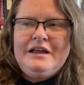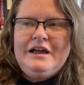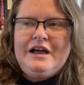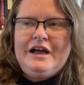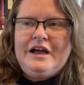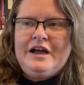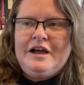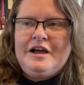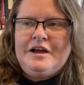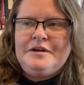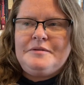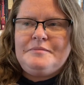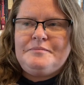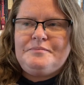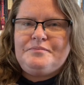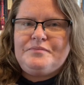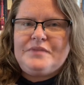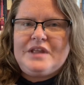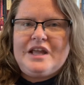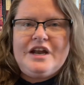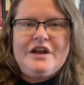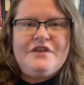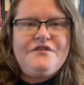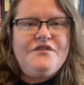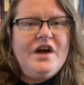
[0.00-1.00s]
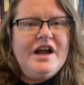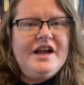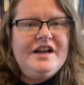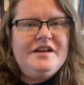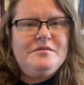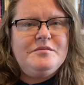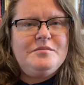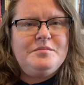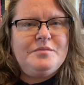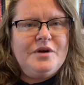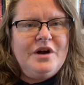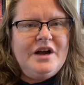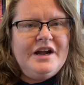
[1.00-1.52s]
Um, and I
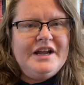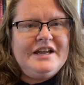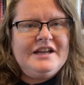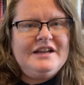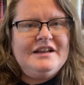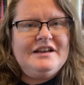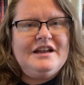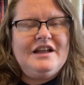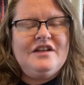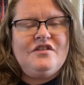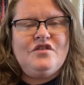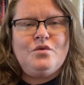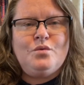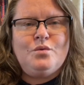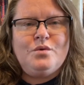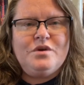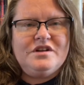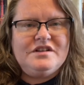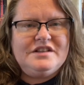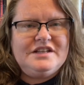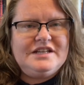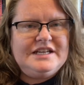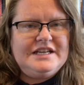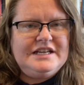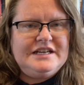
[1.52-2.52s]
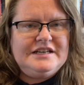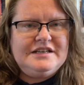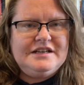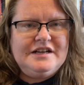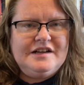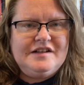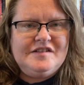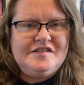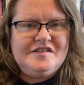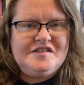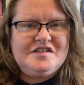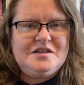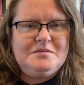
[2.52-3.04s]
find Bryan and the work that he
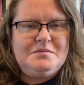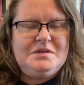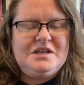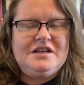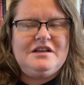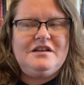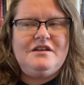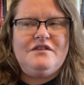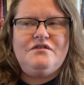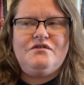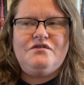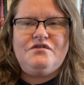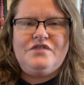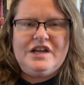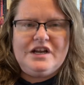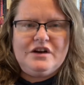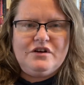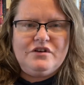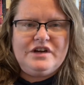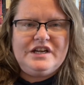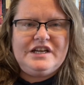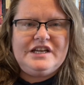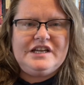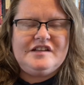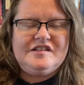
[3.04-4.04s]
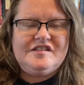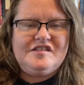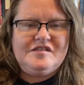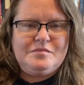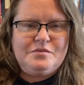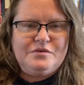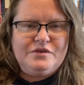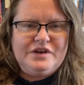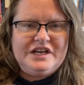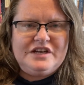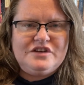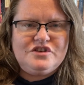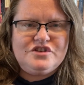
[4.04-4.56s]
does to be very
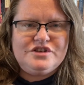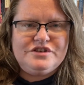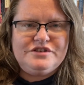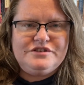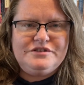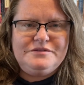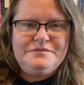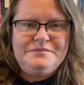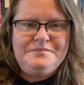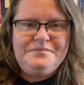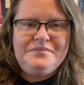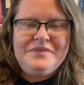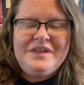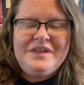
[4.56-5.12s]
inspirational.